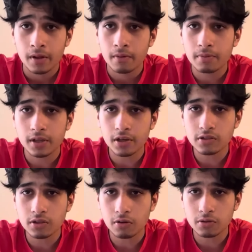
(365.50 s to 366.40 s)
Because,
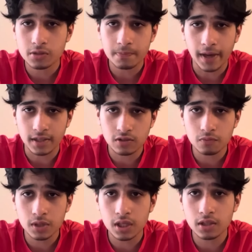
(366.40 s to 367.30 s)
you know, we're just bags of
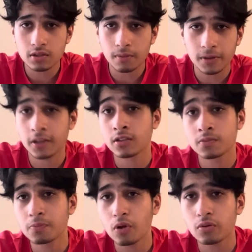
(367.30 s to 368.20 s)
meat, something
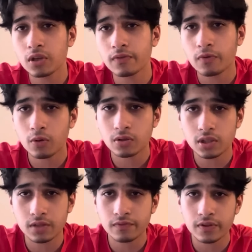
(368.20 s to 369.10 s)
exploded
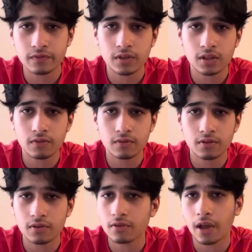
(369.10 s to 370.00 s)
14, 15,
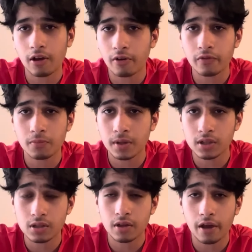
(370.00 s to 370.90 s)
however
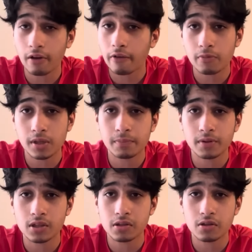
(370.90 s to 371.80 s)
million, however many
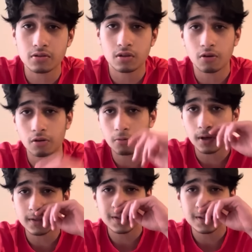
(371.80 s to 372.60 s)
billion years ago it was